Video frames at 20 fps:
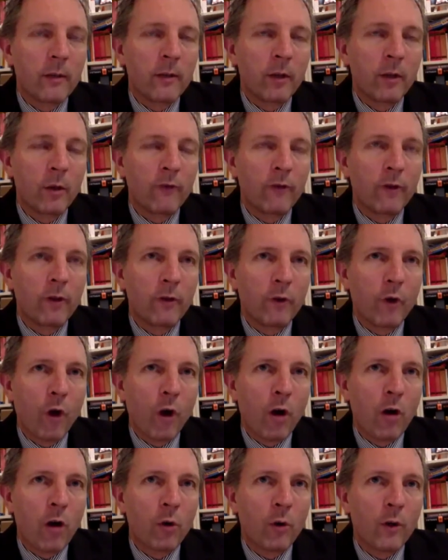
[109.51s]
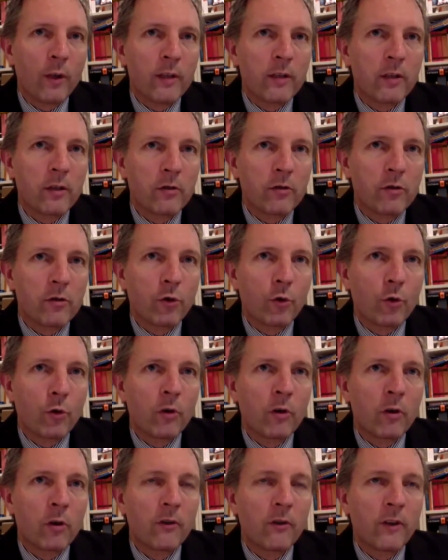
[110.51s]
You know, if you are going to
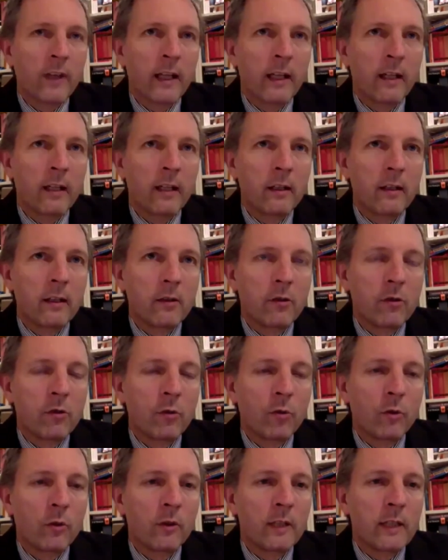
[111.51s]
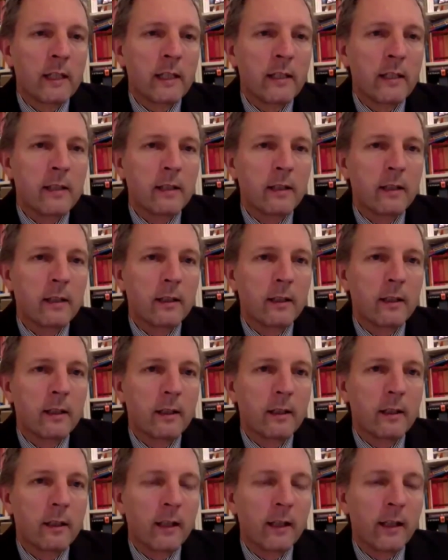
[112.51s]
tour, then you will need
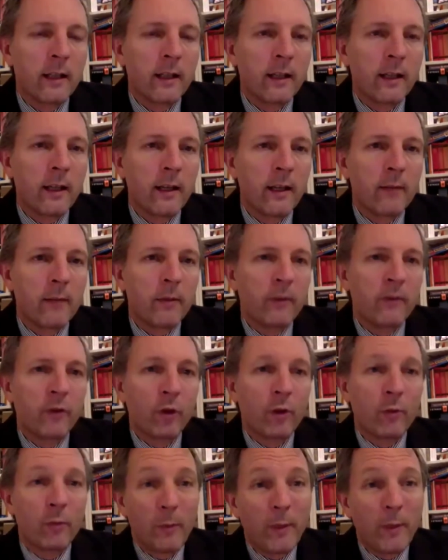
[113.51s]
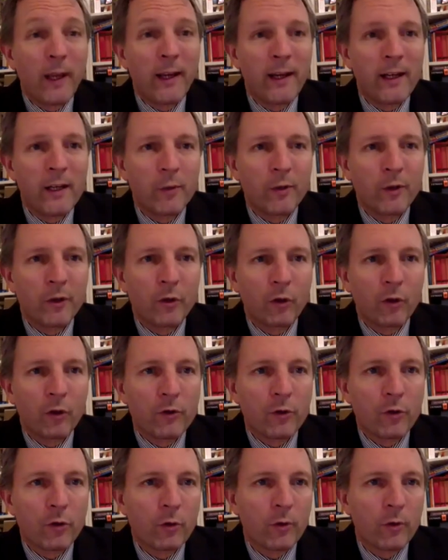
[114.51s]
if you're going to be paid when you're on
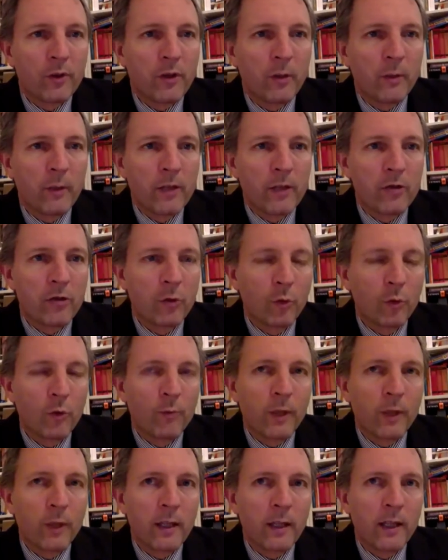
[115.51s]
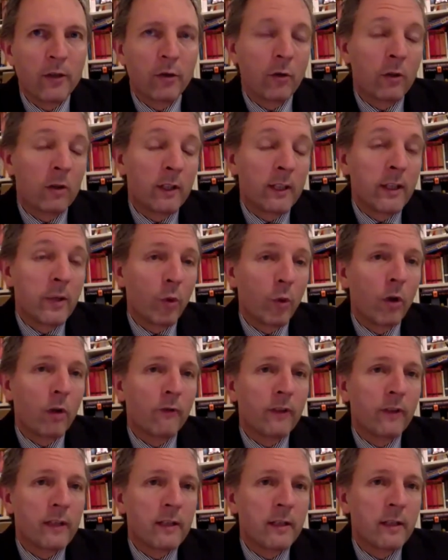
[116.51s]
tour, which I imagine you would be, then you're going to need a work
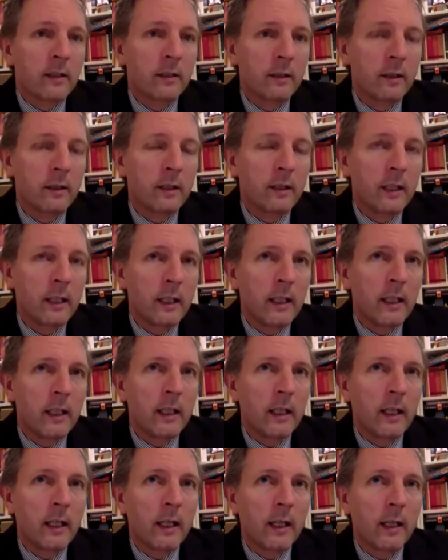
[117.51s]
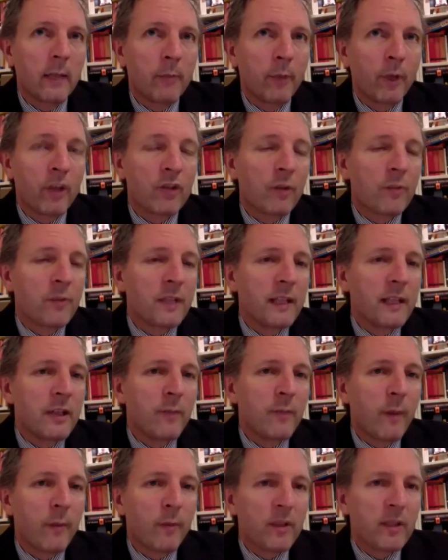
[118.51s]
visa. But it's up to each
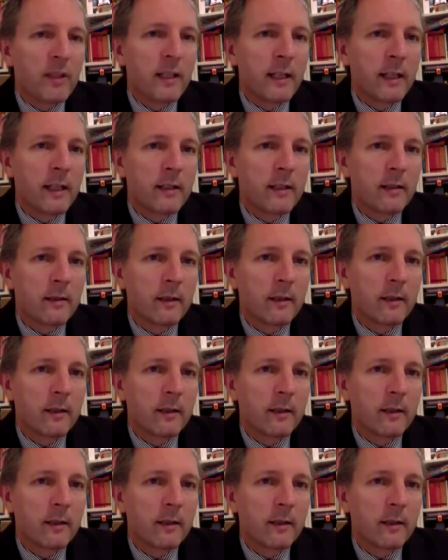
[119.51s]
member state.